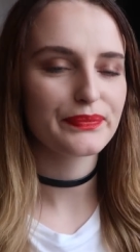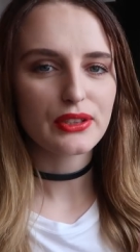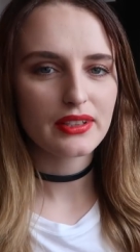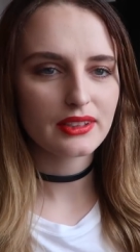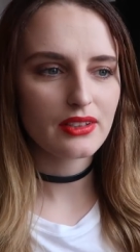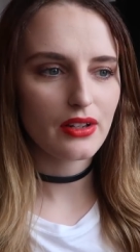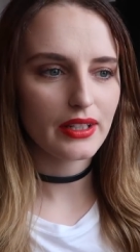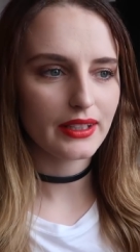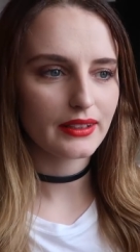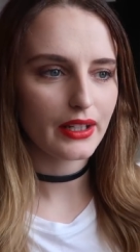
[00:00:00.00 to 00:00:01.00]
So these are
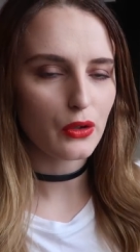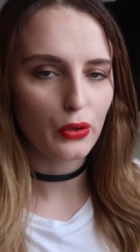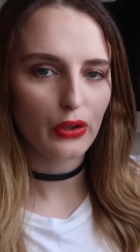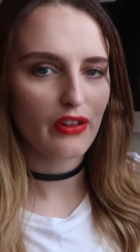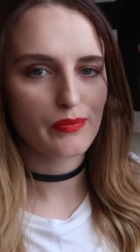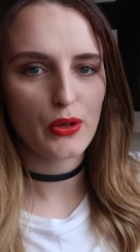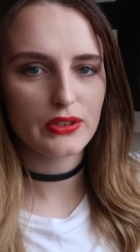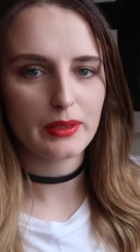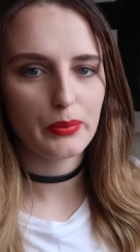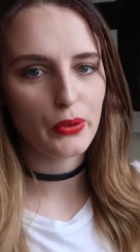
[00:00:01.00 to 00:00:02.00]
not in like order of
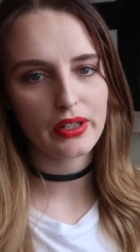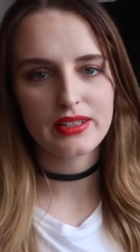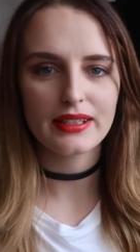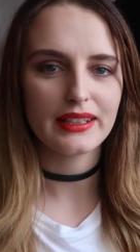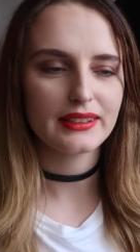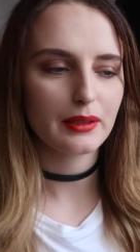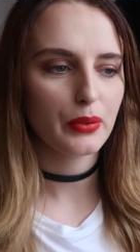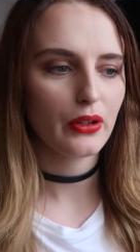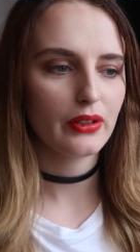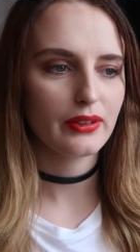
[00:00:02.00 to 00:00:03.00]
most important to least
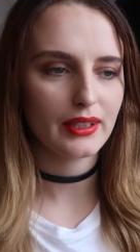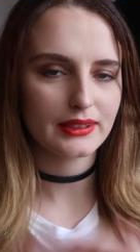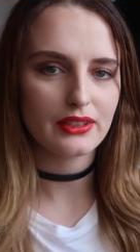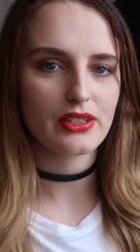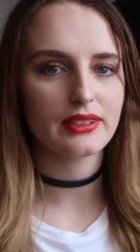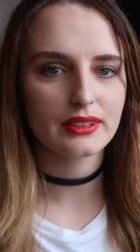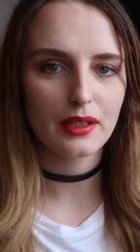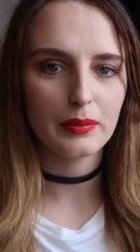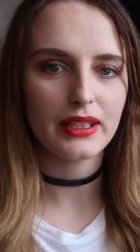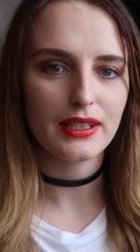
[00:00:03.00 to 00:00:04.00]
important, these are just
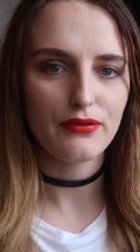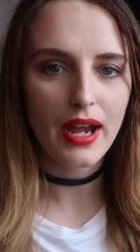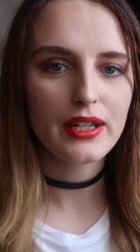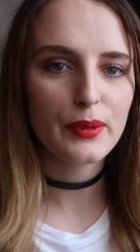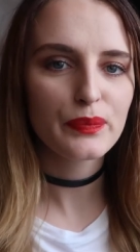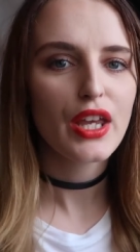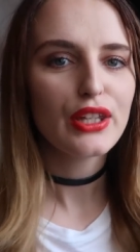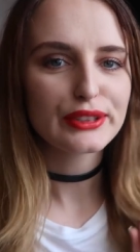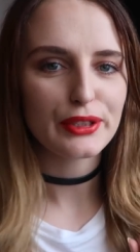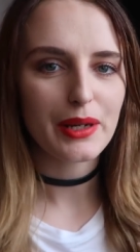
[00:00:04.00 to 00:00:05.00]
completely random.
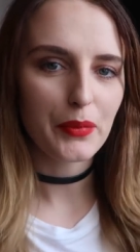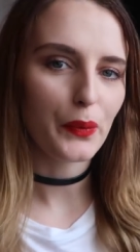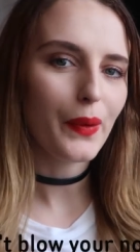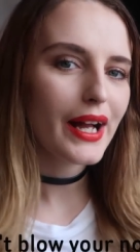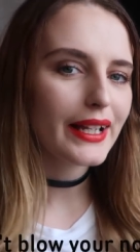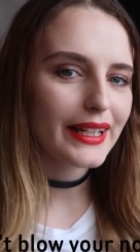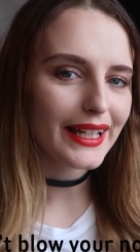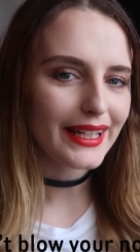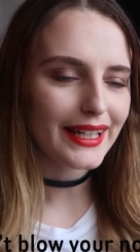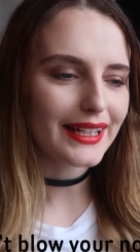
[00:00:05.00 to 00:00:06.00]
So number 1
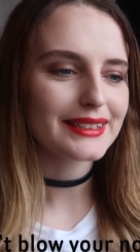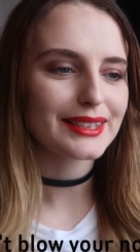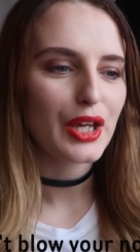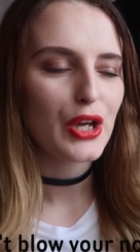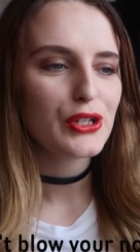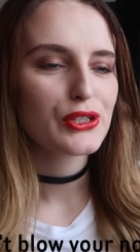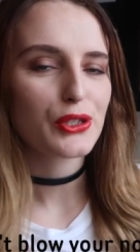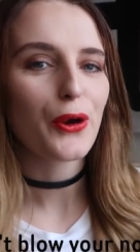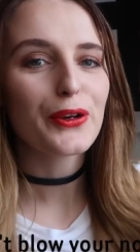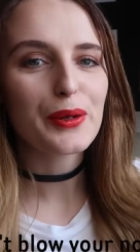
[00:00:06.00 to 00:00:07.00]
is
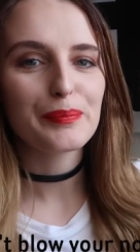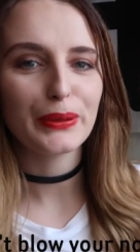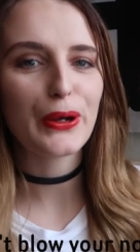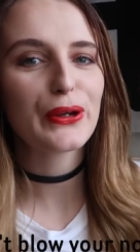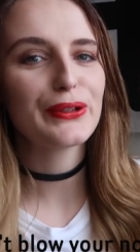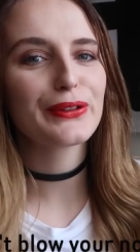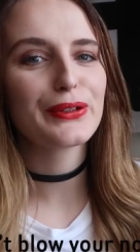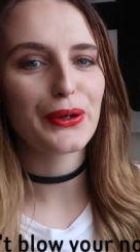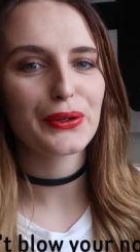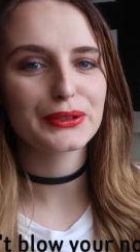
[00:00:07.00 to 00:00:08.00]
don't blow your
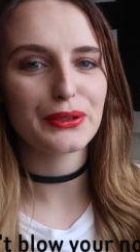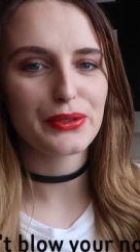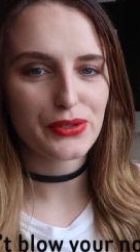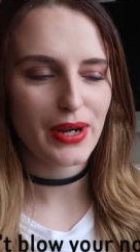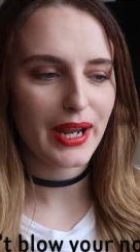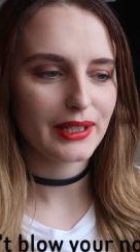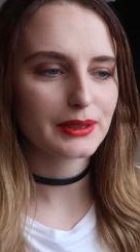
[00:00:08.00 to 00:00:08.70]
nose on the train.